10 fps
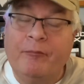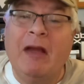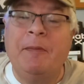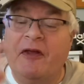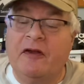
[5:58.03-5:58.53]

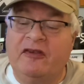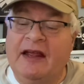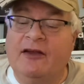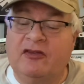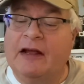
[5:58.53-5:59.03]
Maybe there's
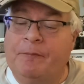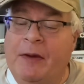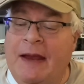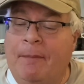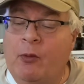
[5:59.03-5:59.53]
things like
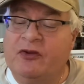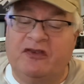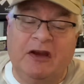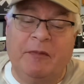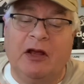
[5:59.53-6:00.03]
people will
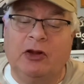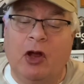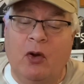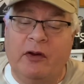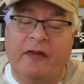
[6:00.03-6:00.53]
see me
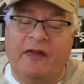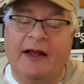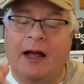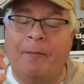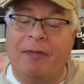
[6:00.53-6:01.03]
alone and
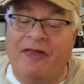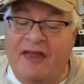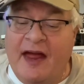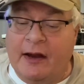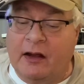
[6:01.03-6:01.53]
think I'm
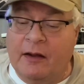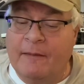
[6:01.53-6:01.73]
pathetic.